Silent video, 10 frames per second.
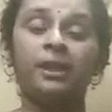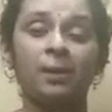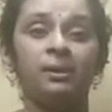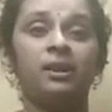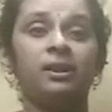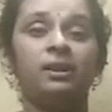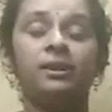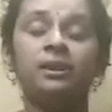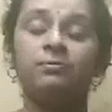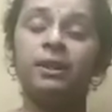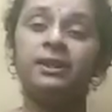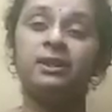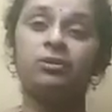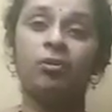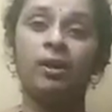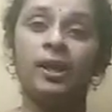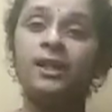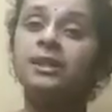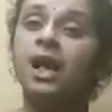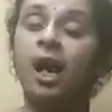chemical. That's why it is called as
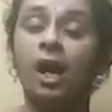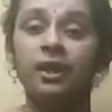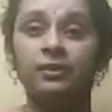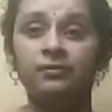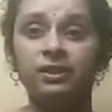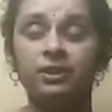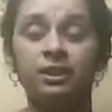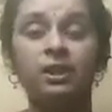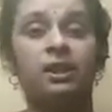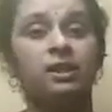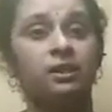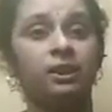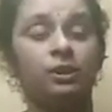artificial silk.